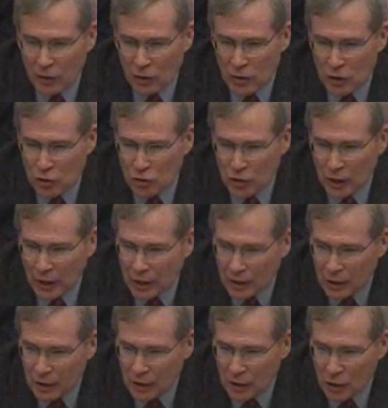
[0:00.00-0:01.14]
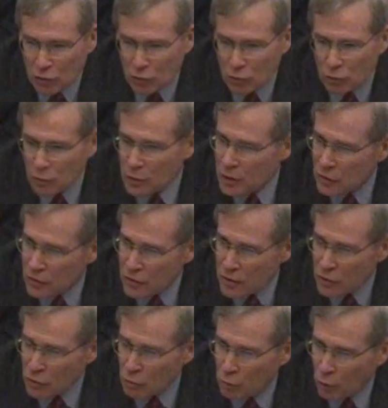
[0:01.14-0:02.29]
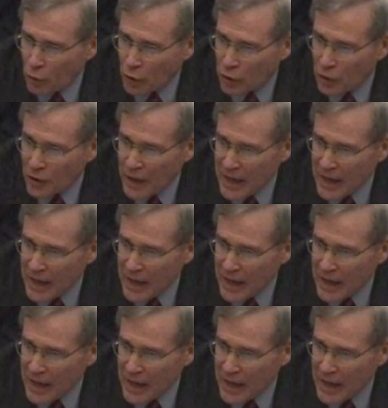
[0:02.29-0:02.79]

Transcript: the China issue is this broader